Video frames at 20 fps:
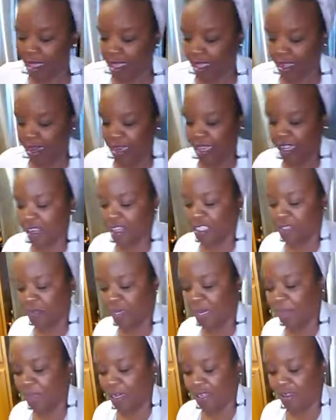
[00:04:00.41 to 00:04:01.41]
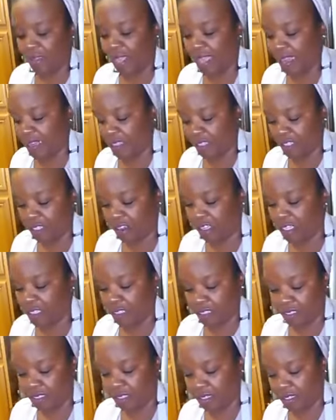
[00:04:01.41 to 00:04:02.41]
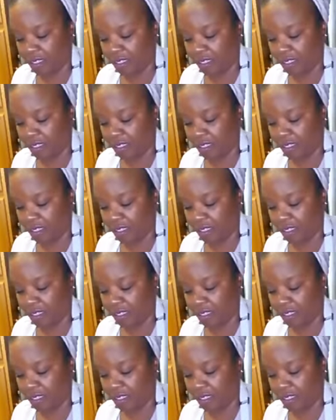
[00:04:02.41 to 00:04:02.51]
And here's where I'm gonna go ahead and toss.